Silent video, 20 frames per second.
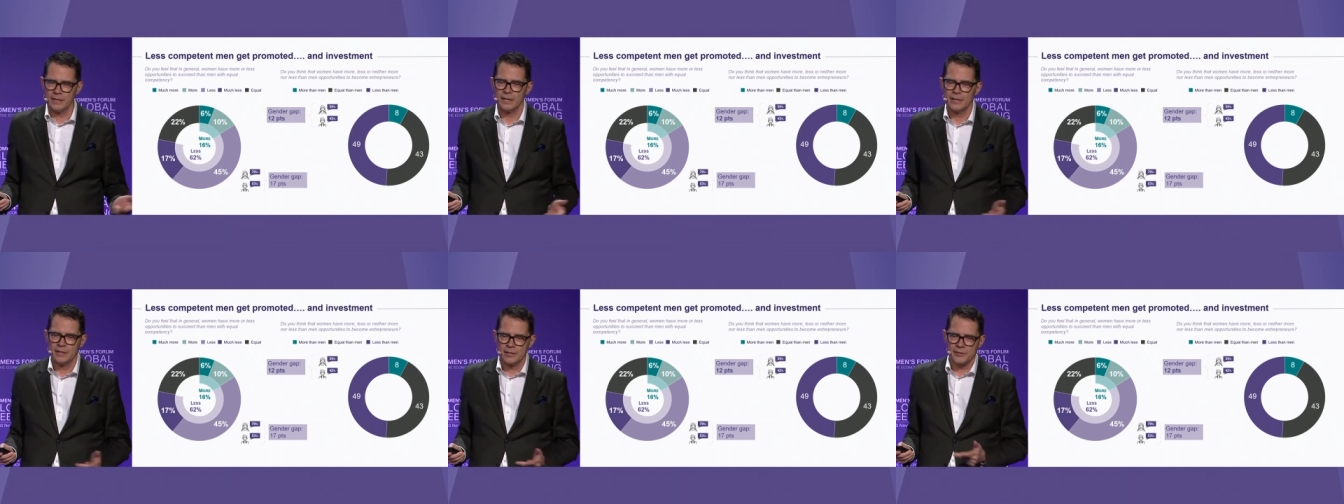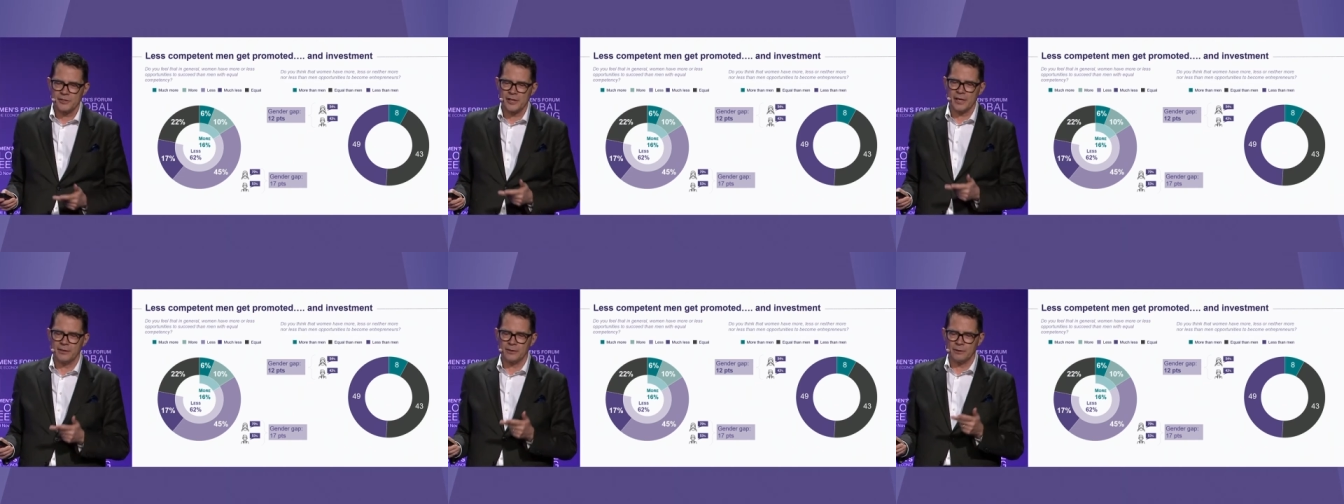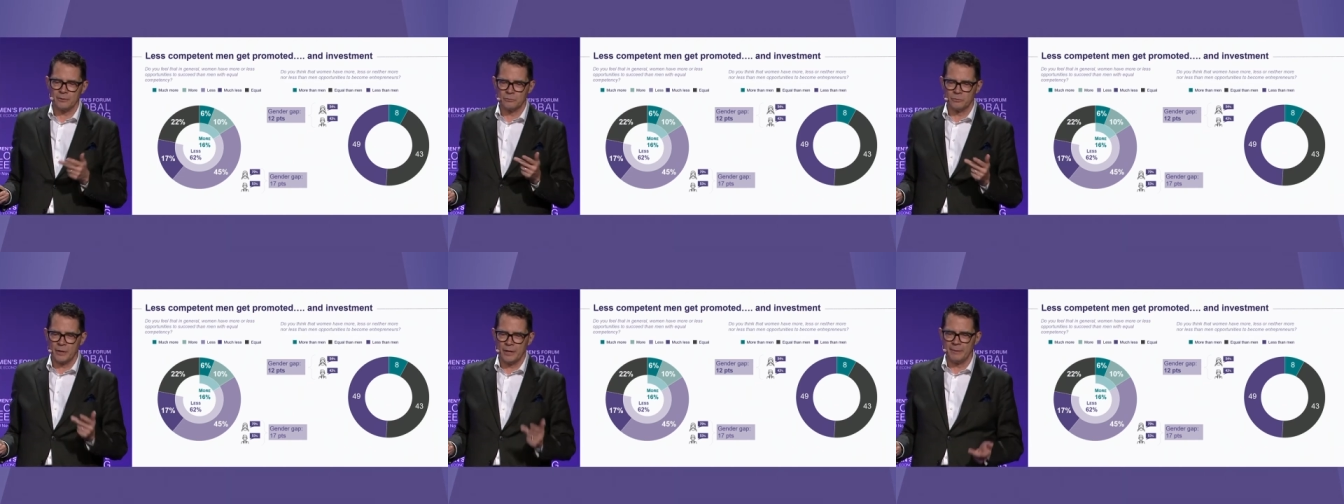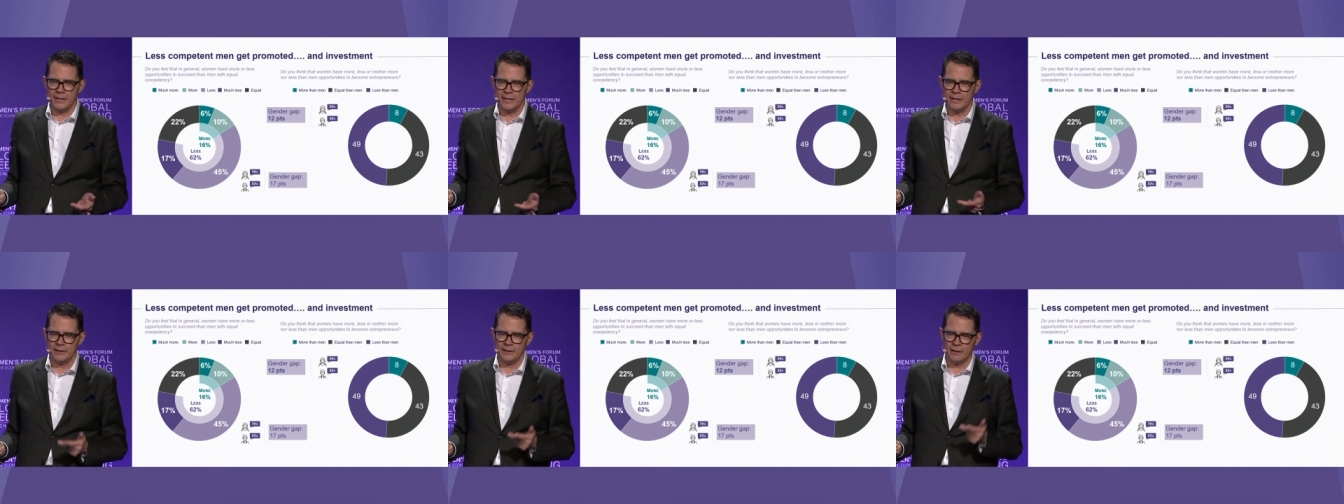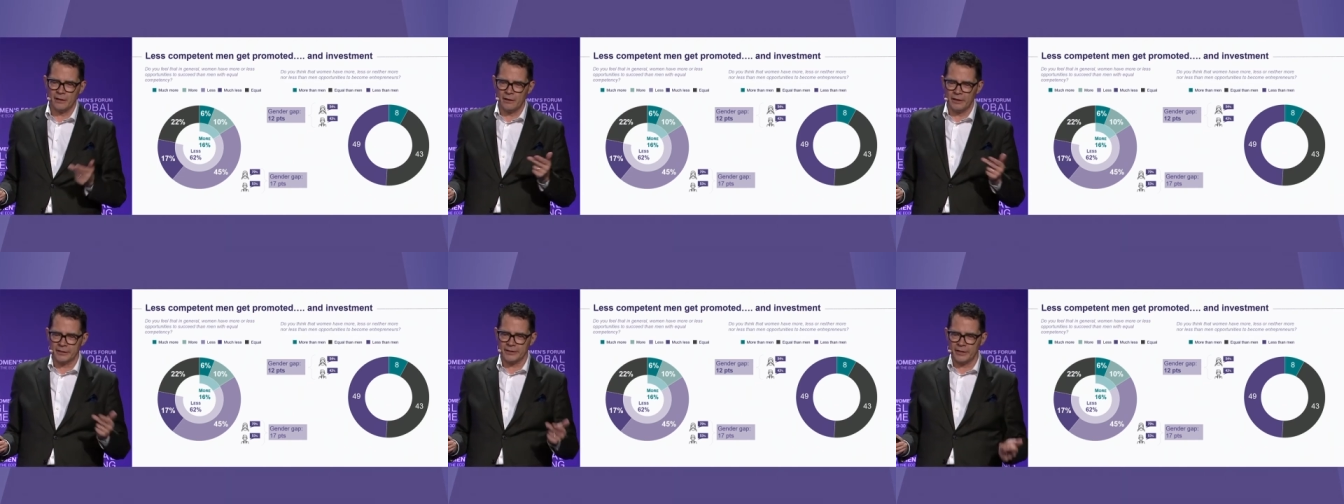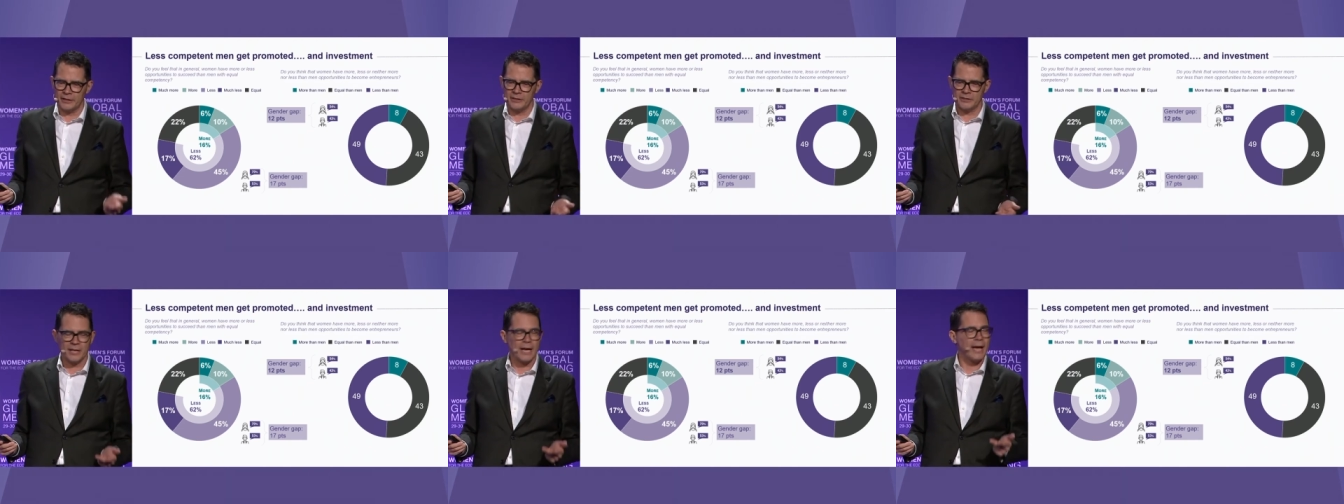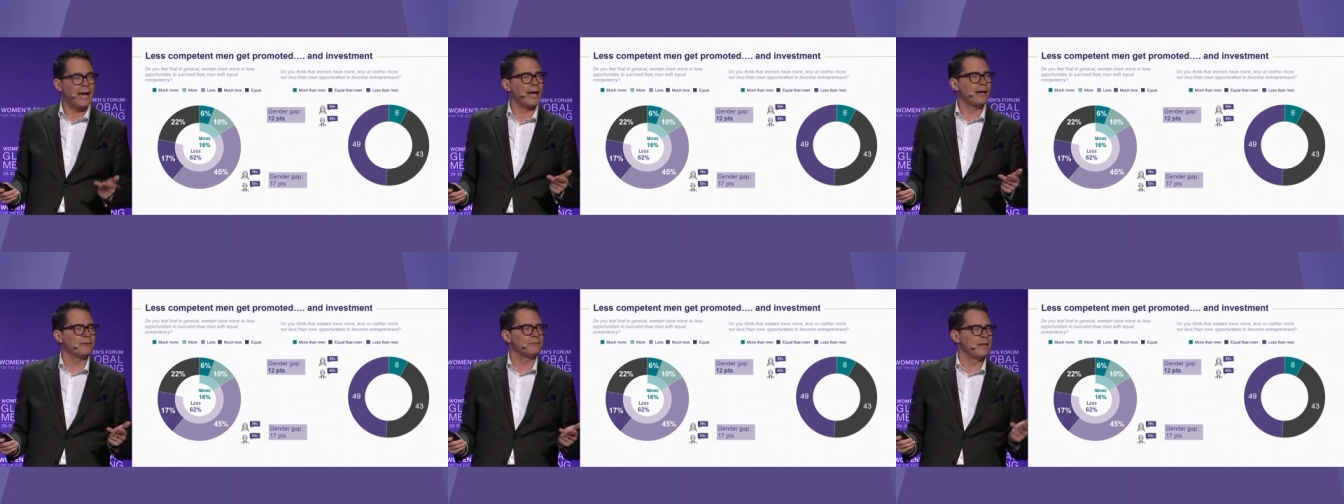say that women are going to
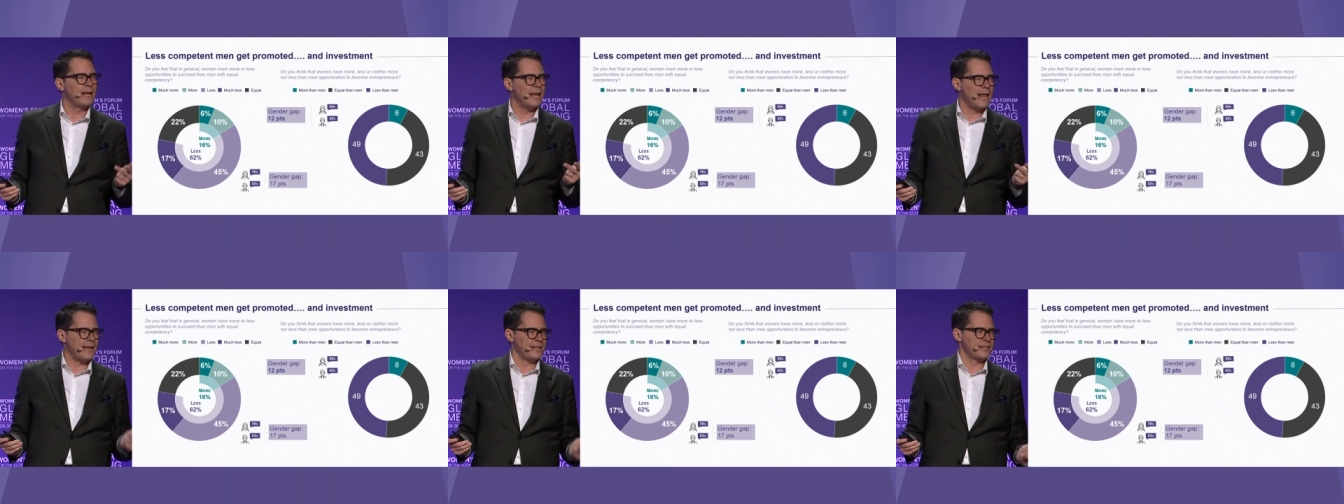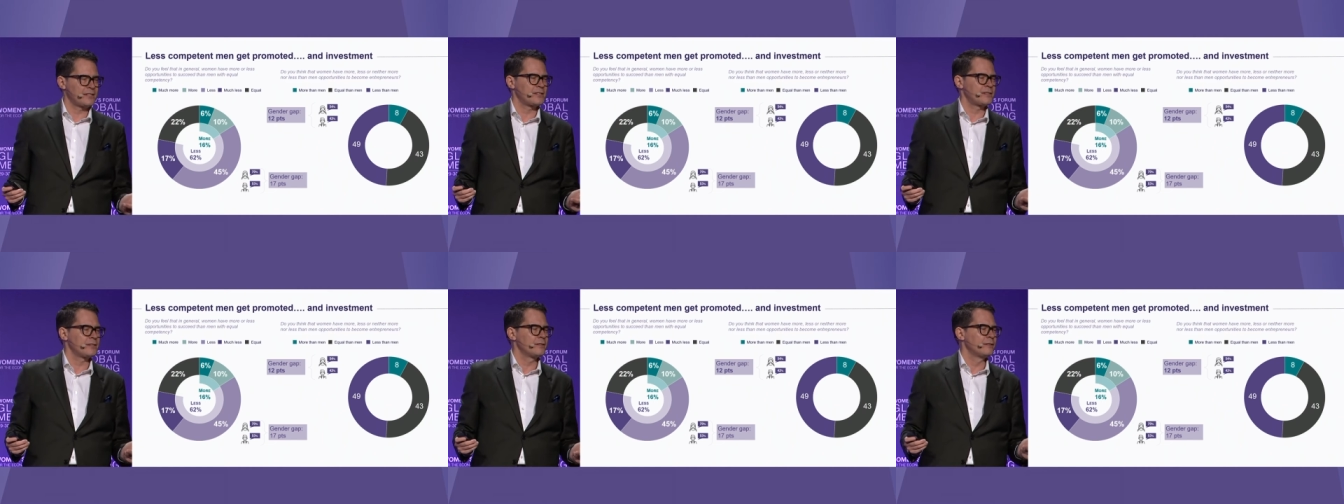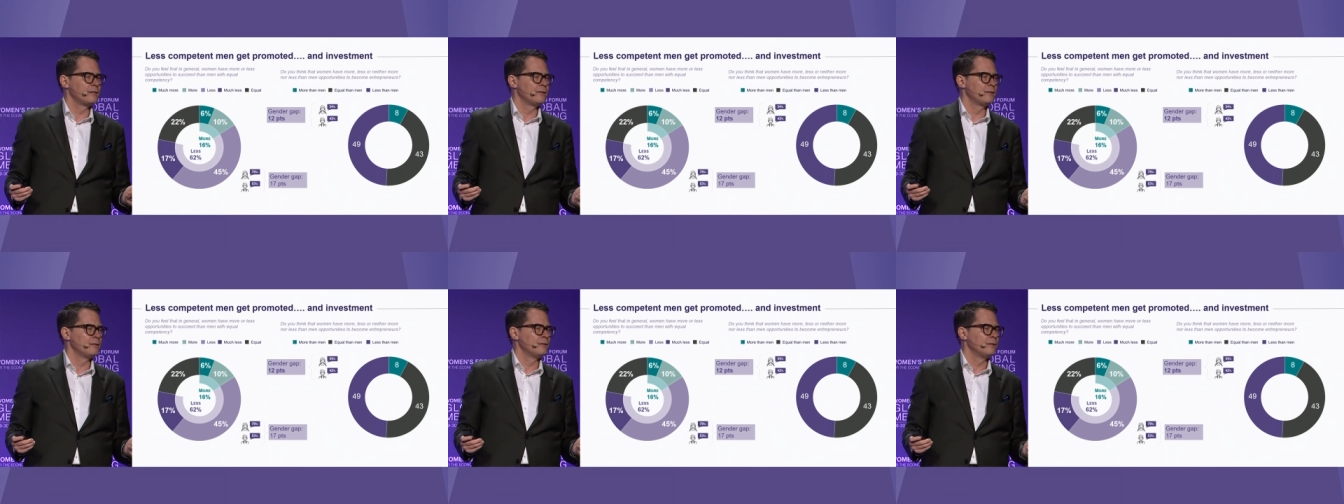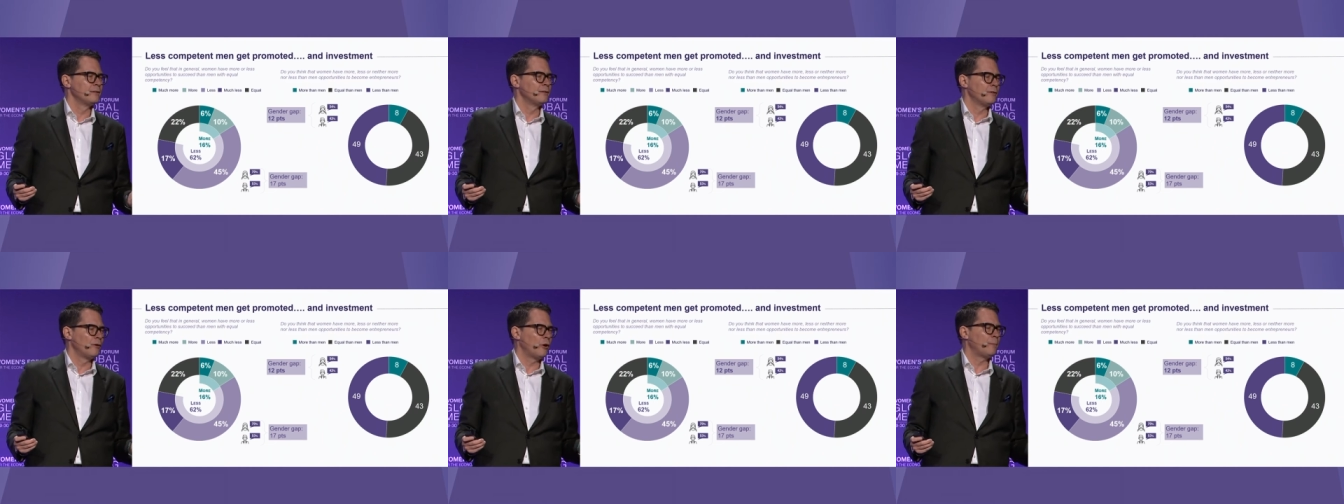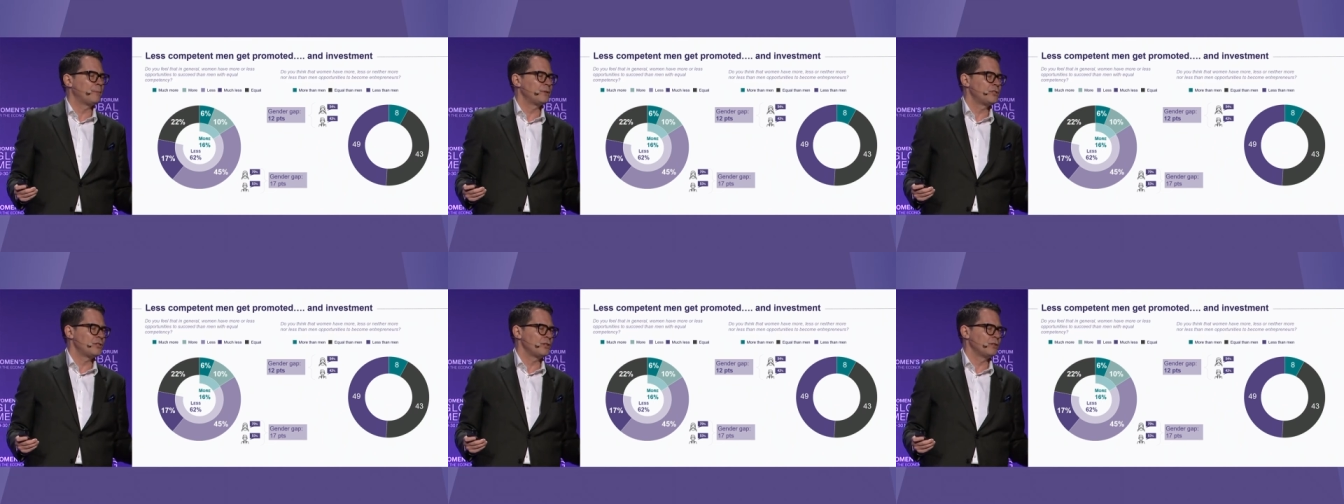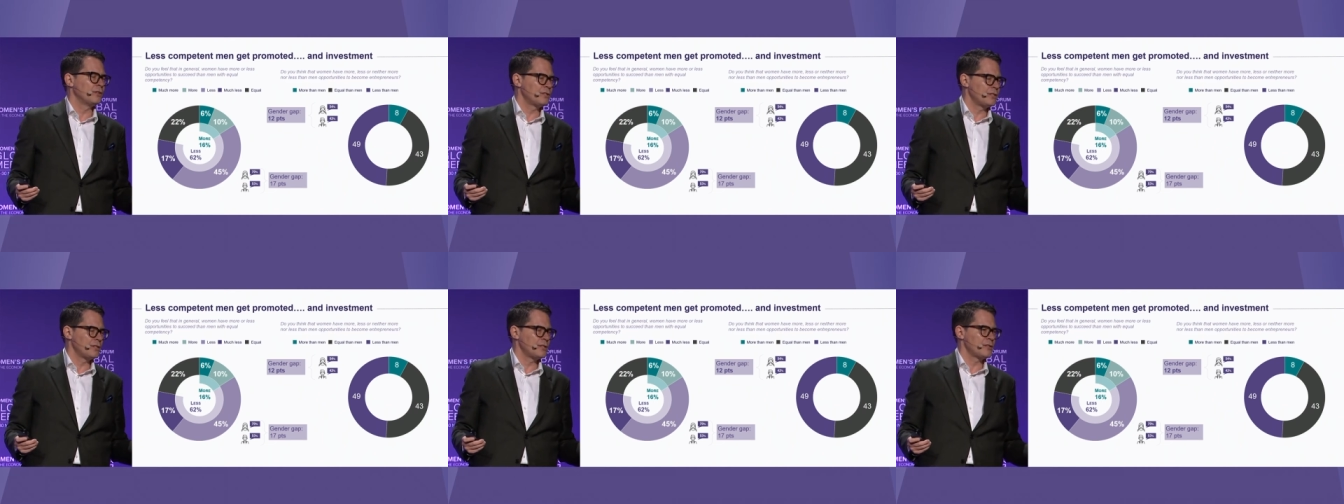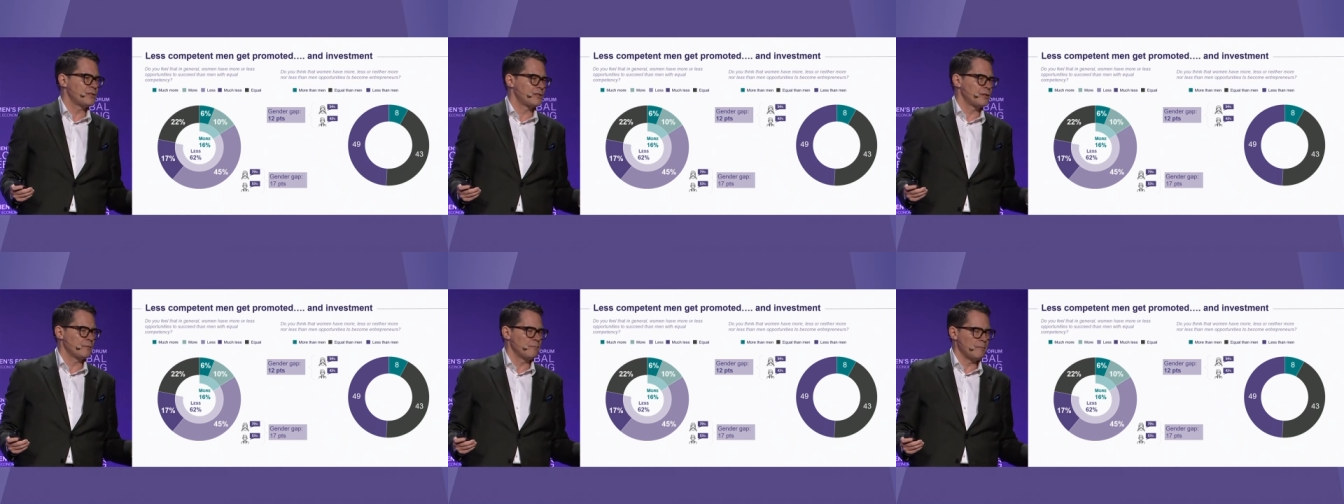have less
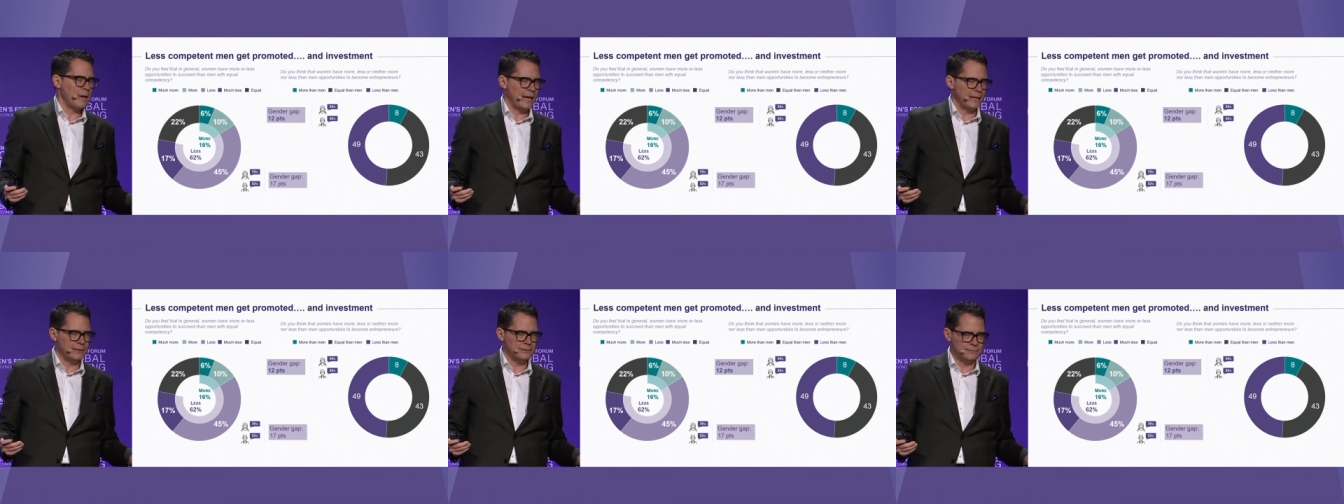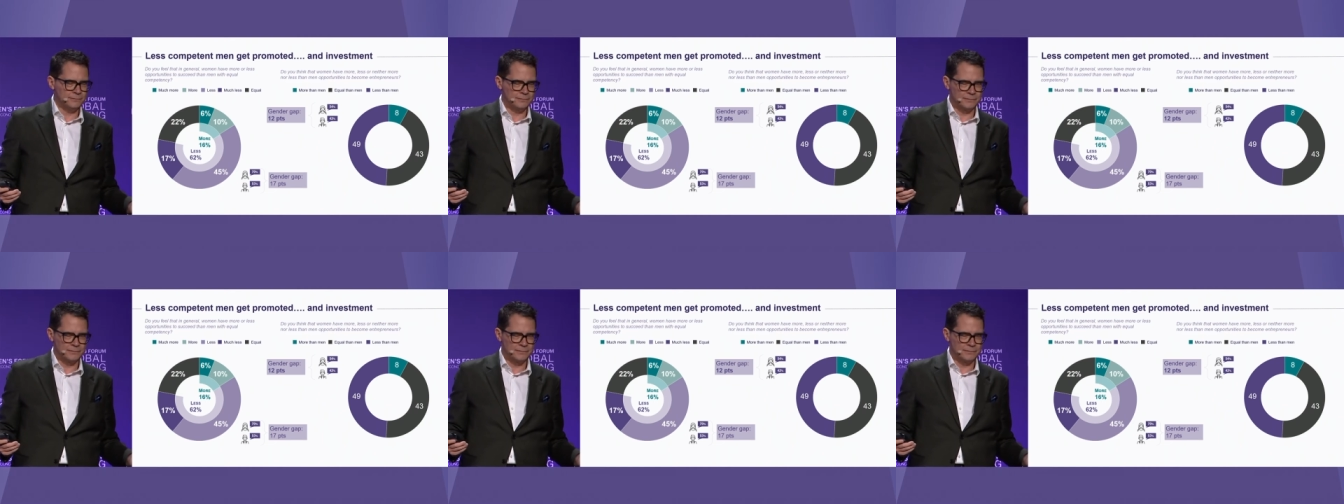opportunities than men.